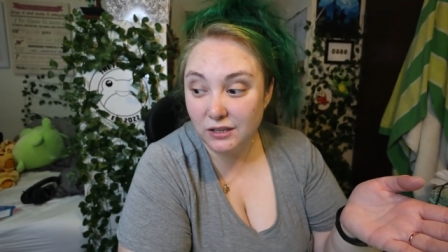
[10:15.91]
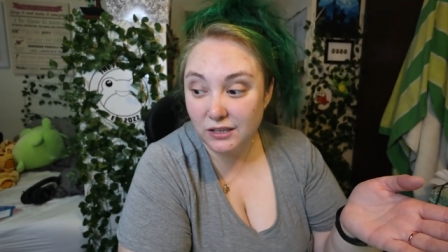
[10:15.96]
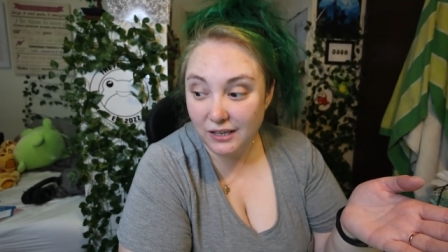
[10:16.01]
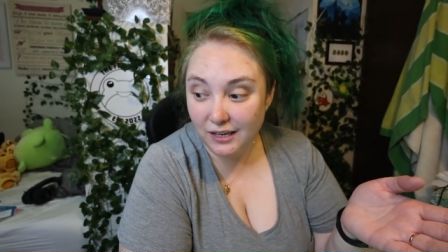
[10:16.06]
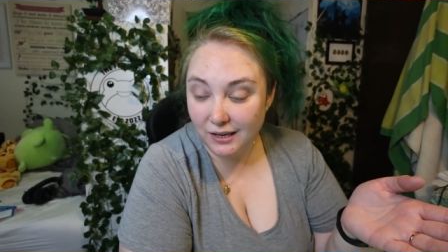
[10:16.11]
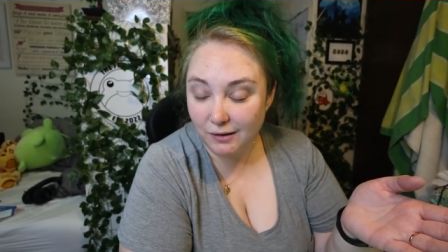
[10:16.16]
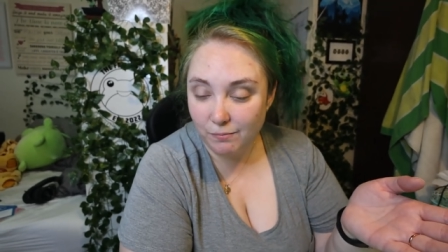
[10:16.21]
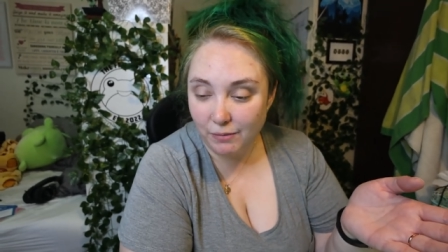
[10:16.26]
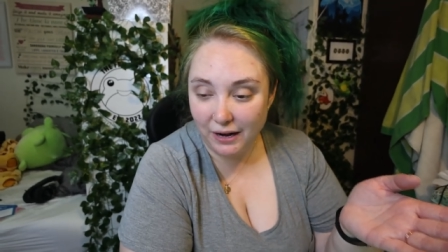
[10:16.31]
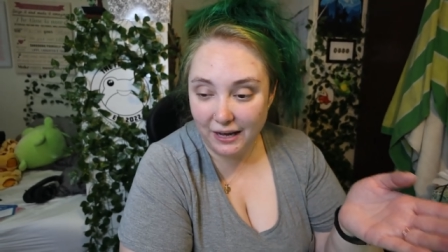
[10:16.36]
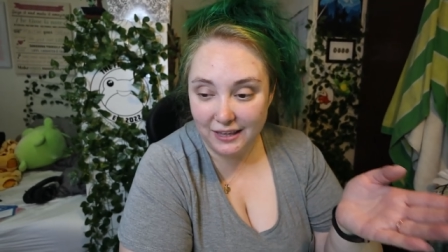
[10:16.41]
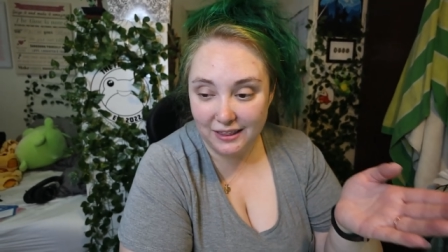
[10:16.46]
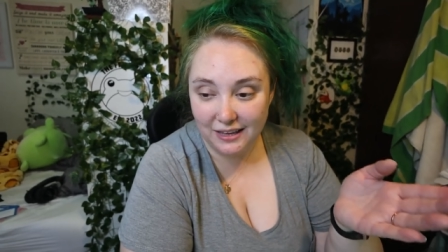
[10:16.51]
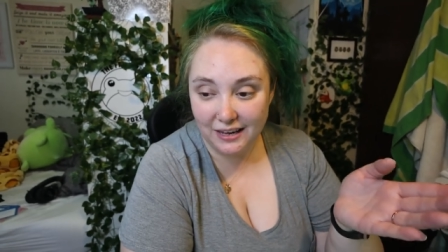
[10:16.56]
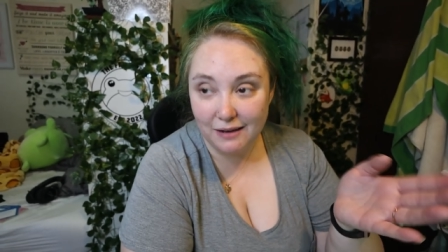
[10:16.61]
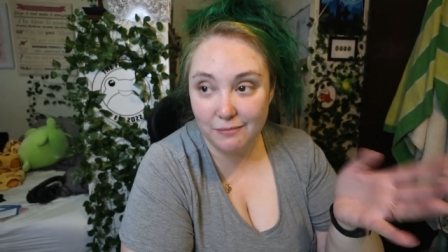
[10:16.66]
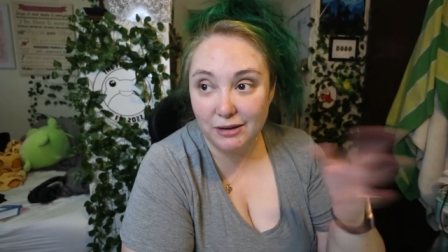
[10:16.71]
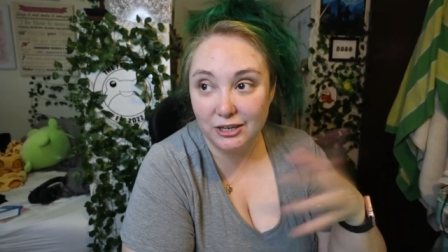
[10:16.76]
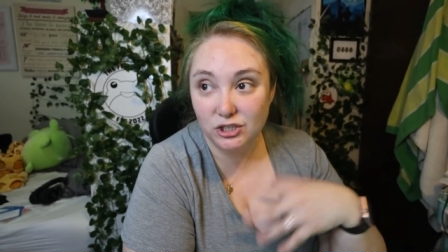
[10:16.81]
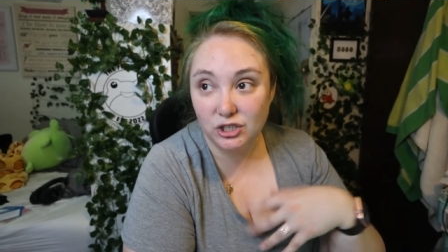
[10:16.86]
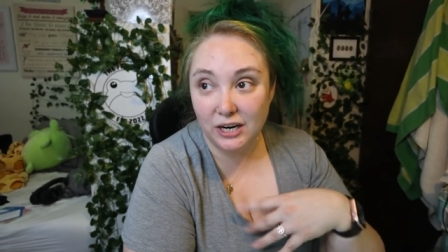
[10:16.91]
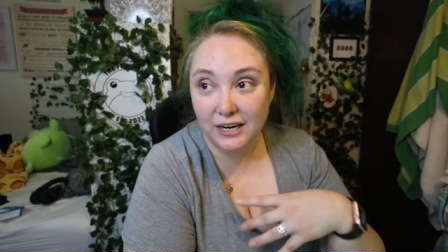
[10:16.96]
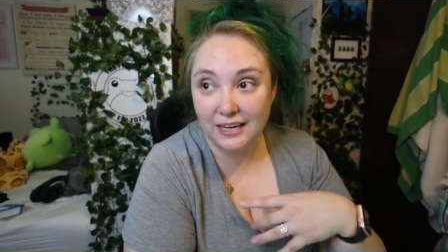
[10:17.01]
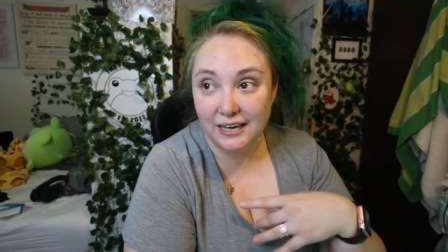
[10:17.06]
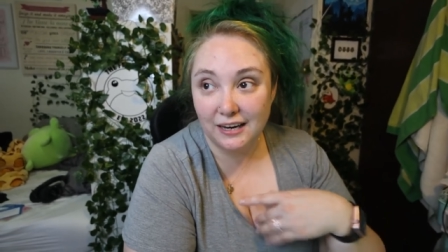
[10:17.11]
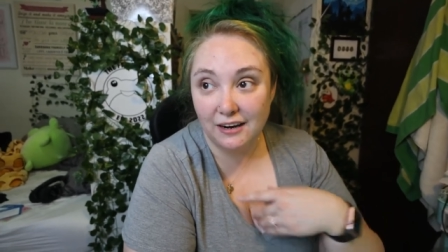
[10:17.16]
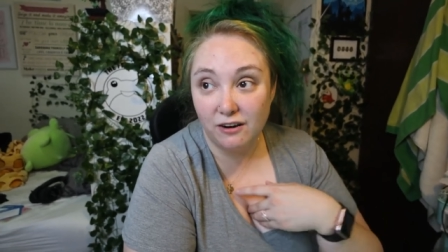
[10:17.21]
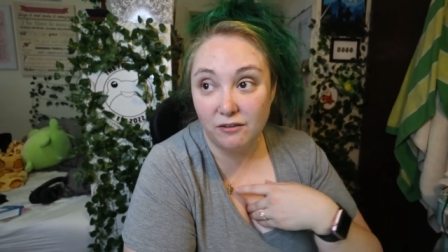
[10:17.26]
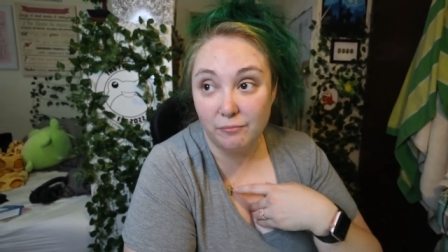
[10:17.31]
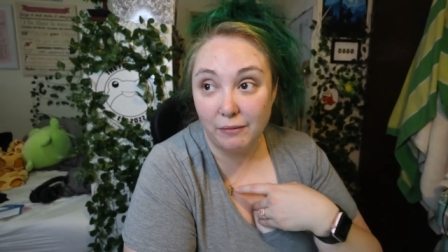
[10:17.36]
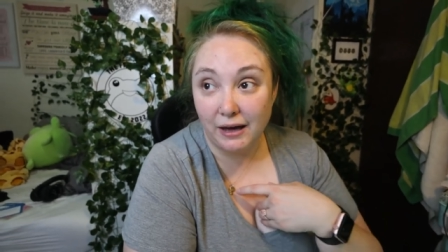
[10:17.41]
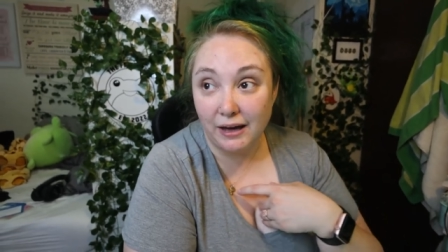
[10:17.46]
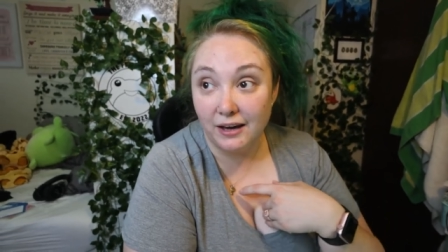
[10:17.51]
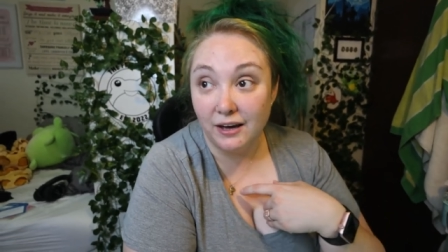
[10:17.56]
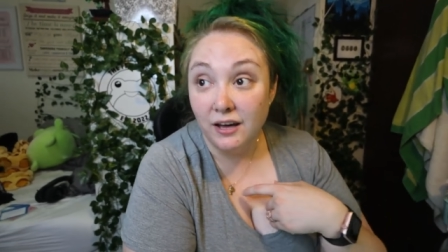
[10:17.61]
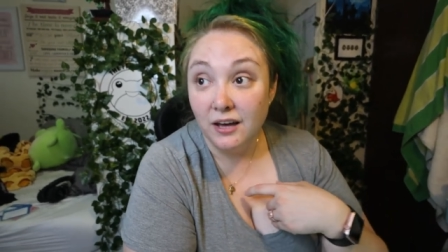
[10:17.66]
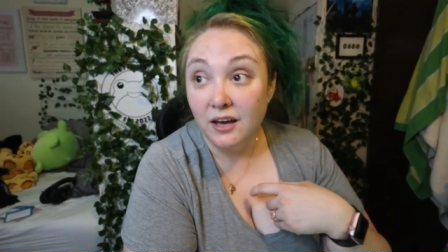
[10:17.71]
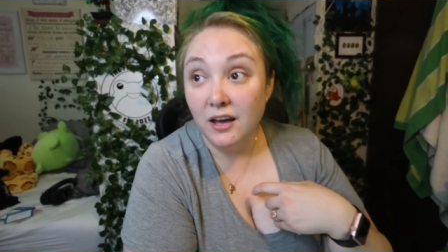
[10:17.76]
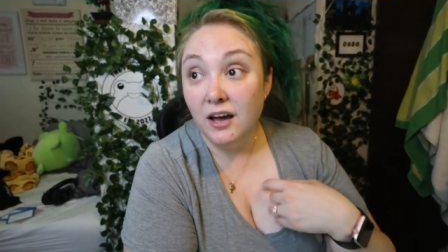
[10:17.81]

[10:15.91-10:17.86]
did, but I think I might try to get out of my